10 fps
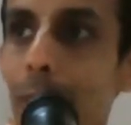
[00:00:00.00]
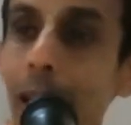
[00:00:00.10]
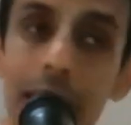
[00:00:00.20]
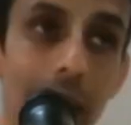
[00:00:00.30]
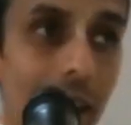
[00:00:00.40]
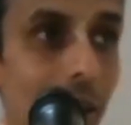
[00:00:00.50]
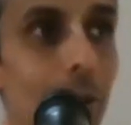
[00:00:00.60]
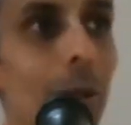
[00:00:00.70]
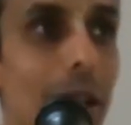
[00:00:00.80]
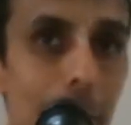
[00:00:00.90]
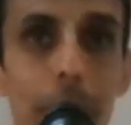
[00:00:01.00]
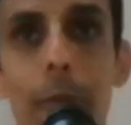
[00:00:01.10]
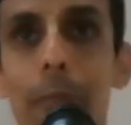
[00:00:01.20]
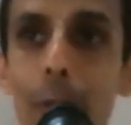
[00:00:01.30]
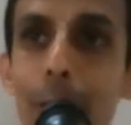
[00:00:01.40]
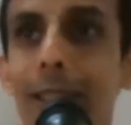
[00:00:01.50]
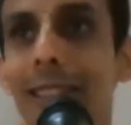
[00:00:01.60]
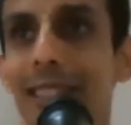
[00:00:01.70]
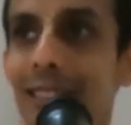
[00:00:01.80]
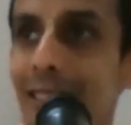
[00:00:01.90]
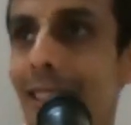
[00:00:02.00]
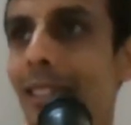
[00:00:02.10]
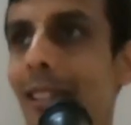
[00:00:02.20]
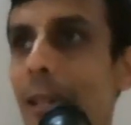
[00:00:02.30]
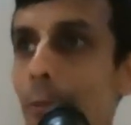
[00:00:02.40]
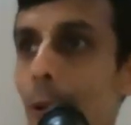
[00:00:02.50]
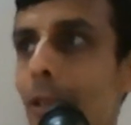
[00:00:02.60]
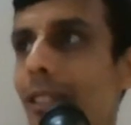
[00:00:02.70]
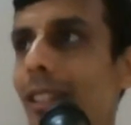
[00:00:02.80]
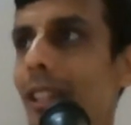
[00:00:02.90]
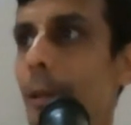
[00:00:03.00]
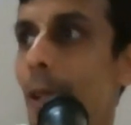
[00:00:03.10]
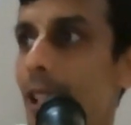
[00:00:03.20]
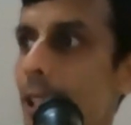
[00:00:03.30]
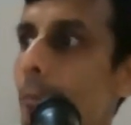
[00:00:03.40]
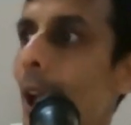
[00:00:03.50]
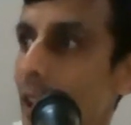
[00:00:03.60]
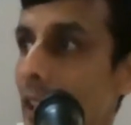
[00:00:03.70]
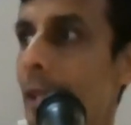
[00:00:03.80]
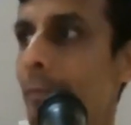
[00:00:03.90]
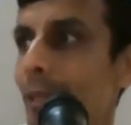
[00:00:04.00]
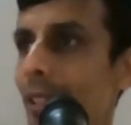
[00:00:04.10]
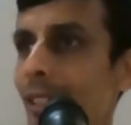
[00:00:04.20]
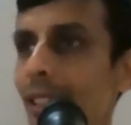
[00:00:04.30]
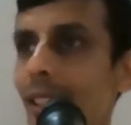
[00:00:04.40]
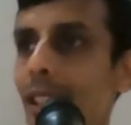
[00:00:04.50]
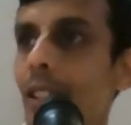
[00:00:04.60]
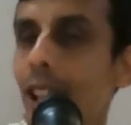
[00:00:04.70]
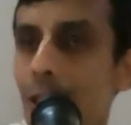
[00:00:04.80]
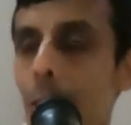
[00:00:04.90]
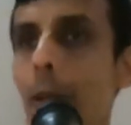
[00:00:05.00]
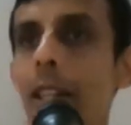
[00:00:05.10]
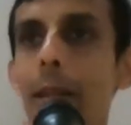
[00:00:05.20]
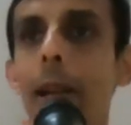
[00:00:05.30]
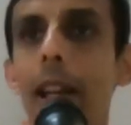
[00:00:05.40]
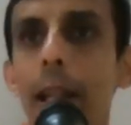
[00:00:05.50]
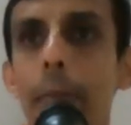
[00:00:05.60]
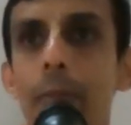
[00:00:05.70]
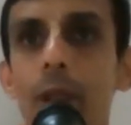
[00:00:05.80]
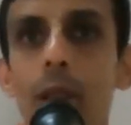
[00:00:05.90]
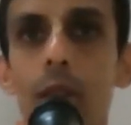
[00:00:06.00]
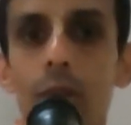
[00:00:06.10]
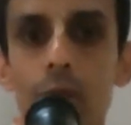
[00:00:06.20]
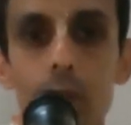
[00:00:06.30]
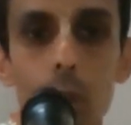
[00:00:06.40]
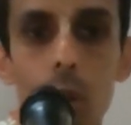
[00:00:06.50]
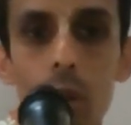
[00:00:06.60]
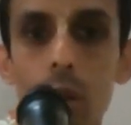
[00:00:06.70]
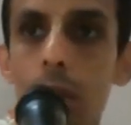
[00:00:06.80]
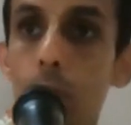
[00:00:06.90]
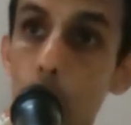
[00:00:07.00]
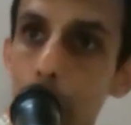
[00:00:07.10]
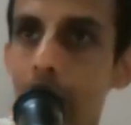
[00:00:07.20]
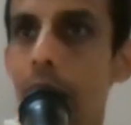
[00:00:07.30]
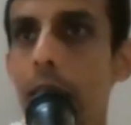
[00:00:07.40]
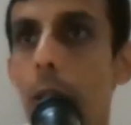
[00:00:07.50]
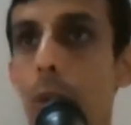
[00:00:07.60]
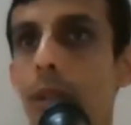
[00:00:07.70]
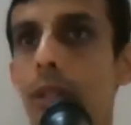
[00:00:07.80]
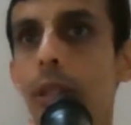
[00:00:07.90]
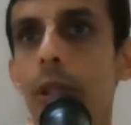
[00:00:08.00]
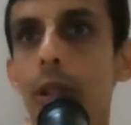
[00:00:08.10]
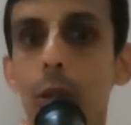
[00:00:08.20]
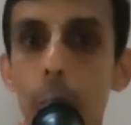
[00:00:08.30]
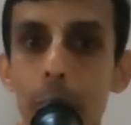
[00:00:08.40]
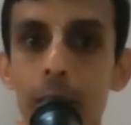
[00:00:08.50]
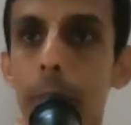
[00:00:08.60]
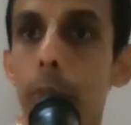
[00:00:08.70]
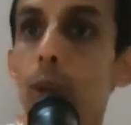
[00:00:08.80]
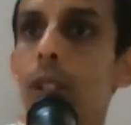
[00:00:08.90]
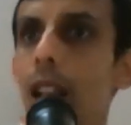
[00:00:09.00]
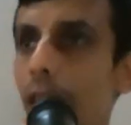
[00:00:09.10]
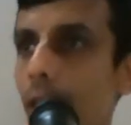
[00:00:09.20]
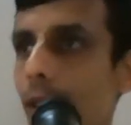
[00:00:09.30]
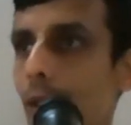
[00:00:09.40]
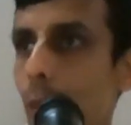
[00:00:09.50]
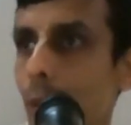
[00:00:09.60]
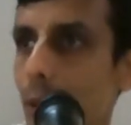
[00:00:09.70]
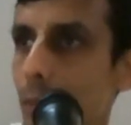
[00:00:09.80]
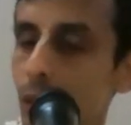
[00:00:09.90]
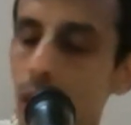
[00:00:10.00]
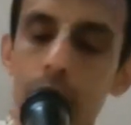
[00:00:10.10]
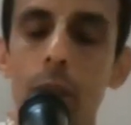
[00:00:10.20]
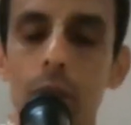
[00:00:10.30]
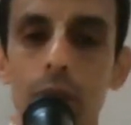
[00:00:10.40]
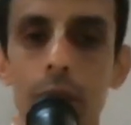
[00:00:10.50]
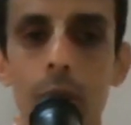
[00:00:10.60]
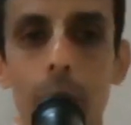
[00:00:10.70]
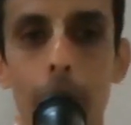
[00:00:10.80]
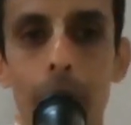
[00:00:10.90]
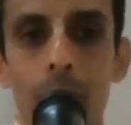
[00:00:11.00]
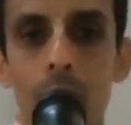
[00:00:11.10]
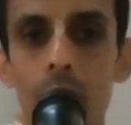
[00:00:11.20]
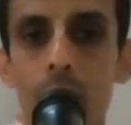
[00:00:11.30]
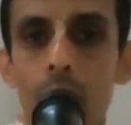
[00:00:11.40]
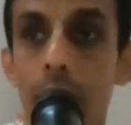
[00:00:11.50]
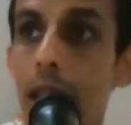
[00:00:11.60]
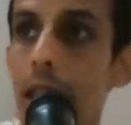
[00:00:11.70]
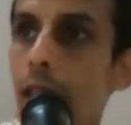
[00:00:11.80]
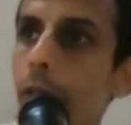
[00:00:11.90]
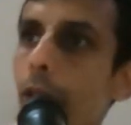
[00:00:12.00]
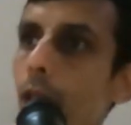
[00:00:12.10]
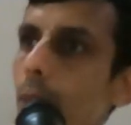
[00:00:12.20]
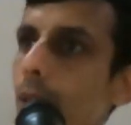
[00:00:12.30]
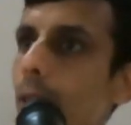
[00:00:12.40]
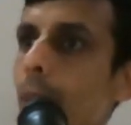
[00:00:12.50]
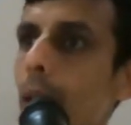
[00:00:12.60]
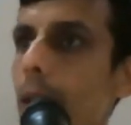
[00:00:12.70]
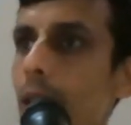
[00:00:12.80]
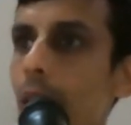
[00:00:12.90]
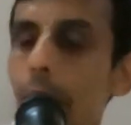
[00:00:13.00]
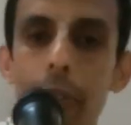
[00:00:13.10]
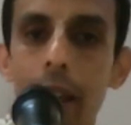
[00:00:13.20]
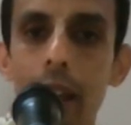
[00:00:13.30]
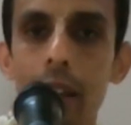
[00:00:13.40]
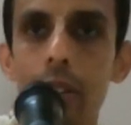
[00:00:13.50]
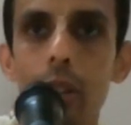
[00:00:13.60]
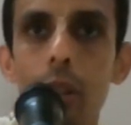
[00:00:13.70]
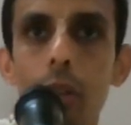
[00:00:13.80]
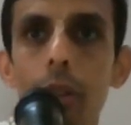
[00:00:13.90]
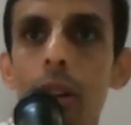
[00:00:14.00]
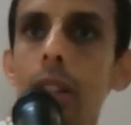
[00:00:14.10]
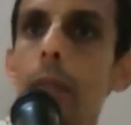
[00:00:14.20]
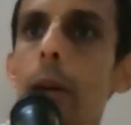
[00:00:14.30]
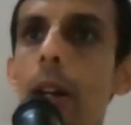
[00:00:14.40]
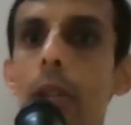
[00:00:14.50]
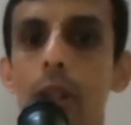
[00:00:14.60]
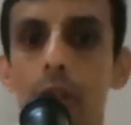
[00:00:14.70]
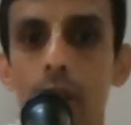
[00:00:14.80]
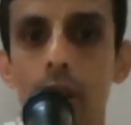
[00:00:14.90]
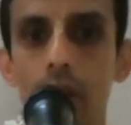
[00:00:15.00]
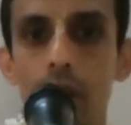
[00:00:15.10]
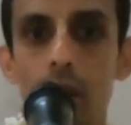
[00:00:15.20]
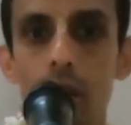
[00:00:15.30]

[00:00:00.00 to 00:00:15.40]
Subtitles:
So by that also he pokes. He makes him angry. He tries to make him angry. So Drupada, he uses the word. Drupada Putra. Drupada Putra is Drushtadyumna. And he formed the military phalanx for Pandavas.